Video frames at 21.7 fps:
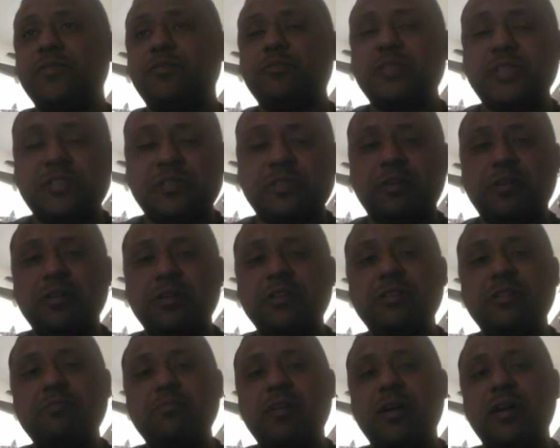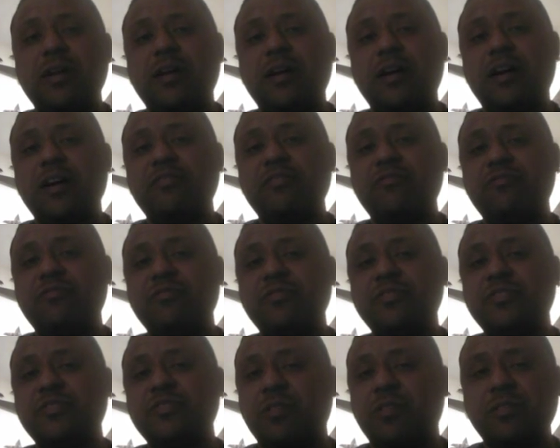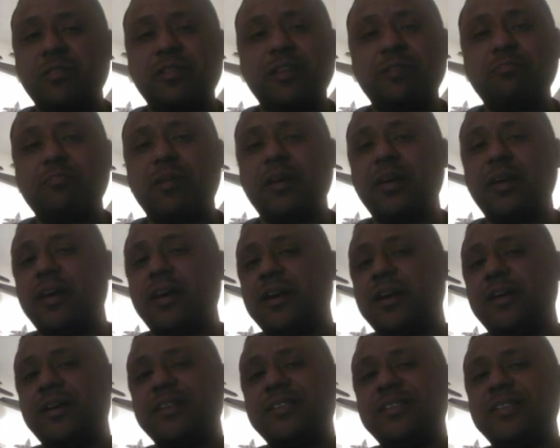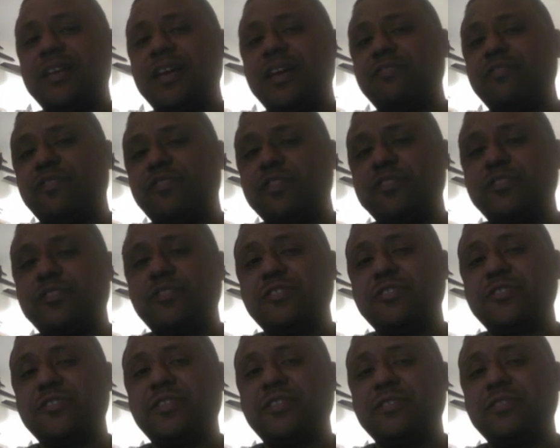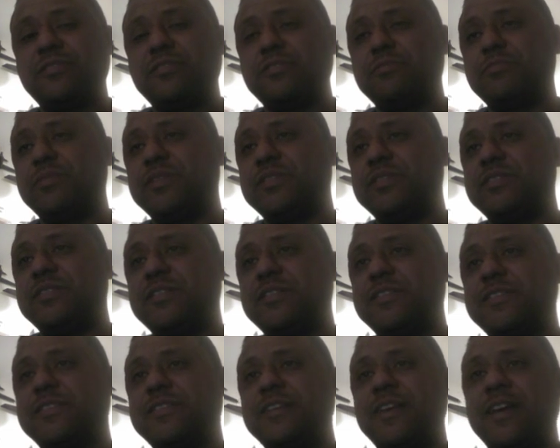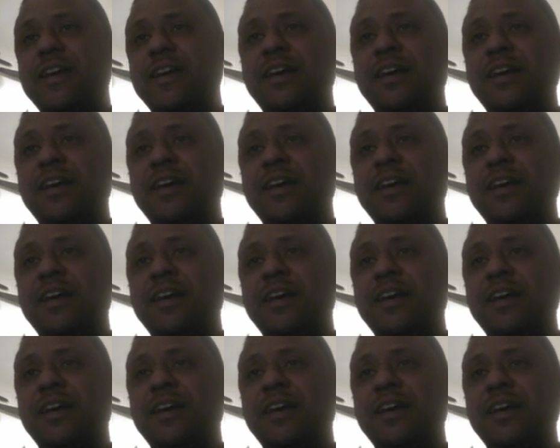restarting my life, starting my Air and Sea Adventures Center business,